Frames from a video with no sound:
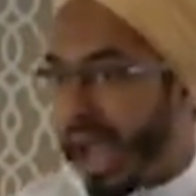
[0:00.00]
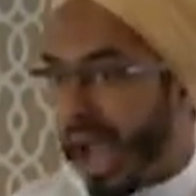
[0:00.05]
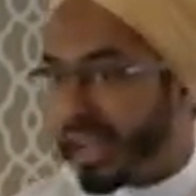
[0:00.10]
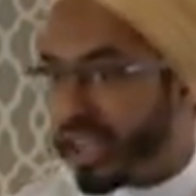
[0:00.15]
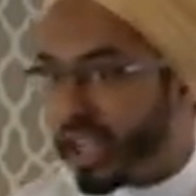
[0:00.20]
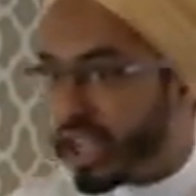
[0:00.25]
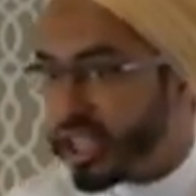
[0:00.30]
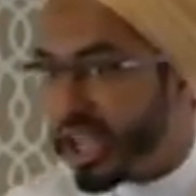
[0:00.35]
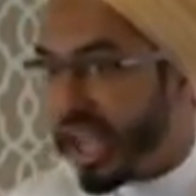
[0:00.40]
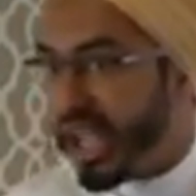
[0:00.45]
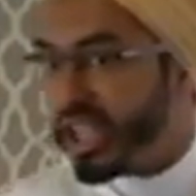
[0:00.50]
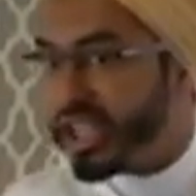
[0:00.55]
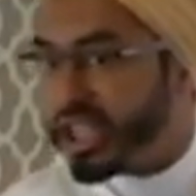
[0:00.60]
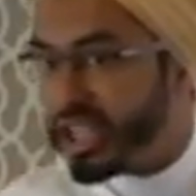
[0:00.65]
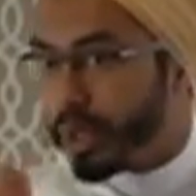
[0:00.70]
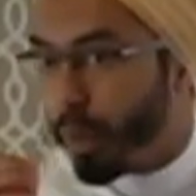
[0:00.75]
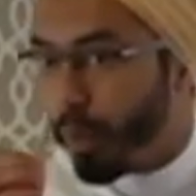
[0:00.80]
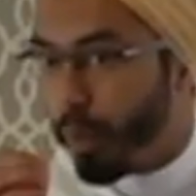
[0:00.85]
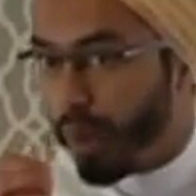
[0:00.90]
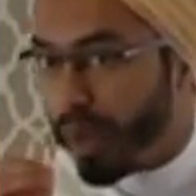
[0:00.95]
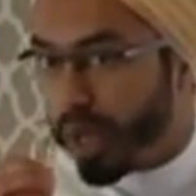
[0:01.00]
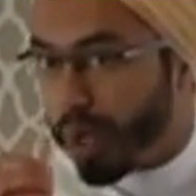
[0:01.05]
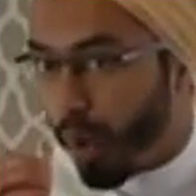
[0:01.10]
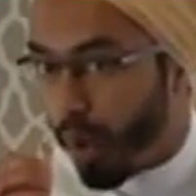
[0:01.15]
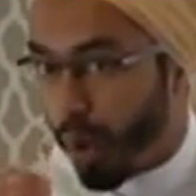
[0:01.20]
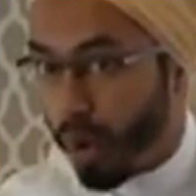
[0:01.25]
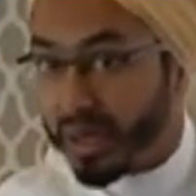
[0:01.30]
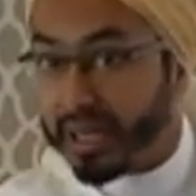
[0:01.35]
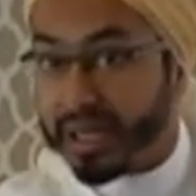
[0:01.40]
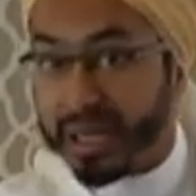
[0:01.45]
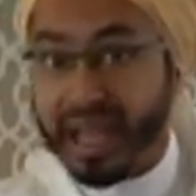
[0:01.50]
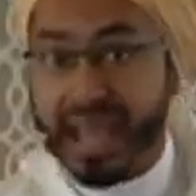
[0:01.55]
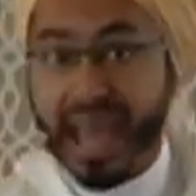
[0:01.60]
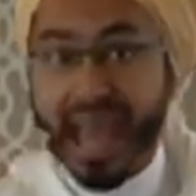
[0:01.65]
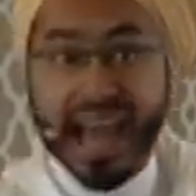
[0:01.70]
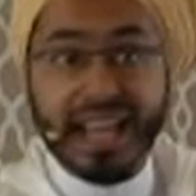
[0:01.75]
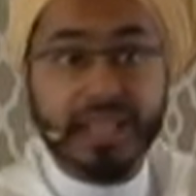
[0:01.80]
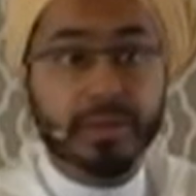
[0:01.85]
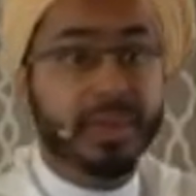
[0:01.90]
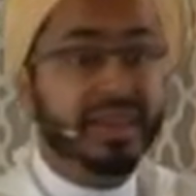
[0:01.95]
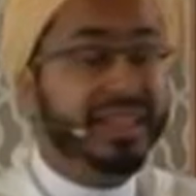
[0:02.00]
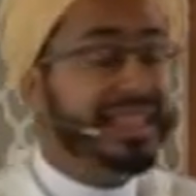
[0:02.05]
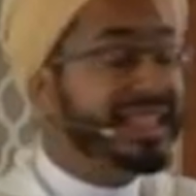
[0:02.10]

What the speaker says: and the change in the world order has been